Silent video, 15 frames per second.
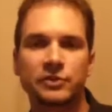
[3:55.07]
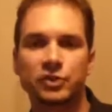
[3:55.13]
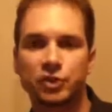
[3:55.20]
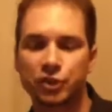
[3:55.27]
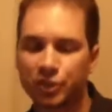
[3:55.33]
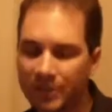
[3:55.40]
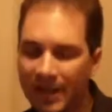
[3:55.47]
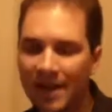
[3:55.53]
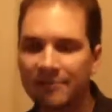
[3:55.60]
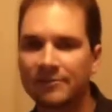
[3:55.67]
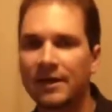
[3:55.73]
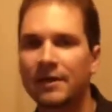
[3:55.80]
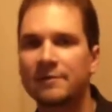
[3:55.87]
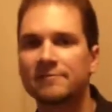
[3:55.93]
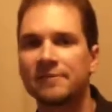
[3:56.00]
so you should have
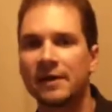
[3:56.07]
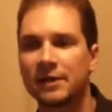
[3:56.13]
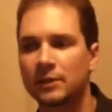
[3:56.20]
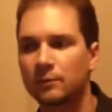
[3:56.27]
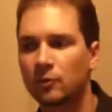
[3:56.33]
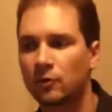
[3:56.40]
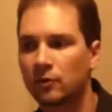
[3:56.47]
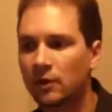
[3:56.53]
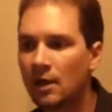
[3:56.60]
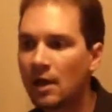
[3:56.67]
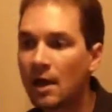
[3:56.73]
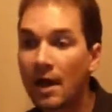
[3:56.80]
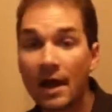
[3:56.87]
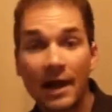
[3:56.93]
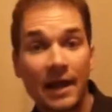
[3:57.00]
that available.
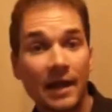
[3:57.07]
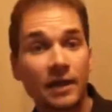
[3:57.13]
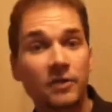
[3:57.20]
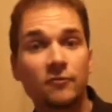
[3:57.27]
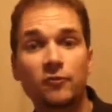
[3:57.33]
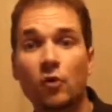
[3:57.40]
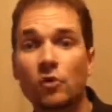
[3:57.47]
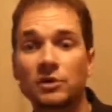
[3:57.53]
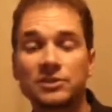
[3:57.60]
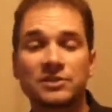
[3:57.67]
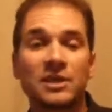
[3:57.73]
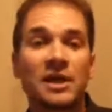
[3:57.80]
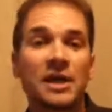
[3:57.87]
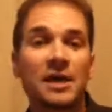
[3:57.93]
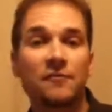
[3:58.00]
And of
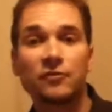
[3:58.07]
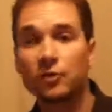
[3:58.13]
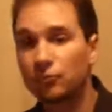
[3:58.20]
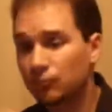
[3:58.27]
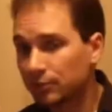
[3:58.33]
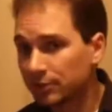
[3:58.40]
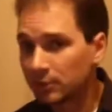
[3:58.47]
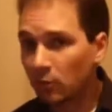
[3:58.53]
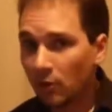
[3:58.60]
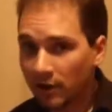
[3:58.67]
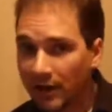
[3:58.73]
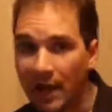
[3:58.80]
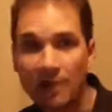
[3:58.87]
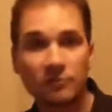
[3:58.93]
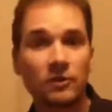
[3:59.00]
course, if you really
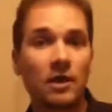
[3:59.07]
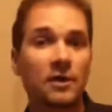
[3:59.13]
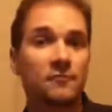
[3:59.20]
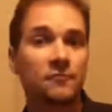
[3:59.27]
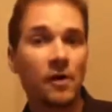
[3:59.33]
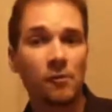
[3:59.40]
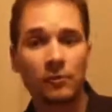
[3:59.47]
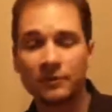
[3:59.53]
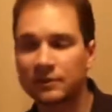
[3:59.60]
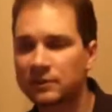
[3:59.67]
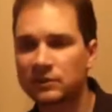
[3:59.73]
want to have a lot of fun with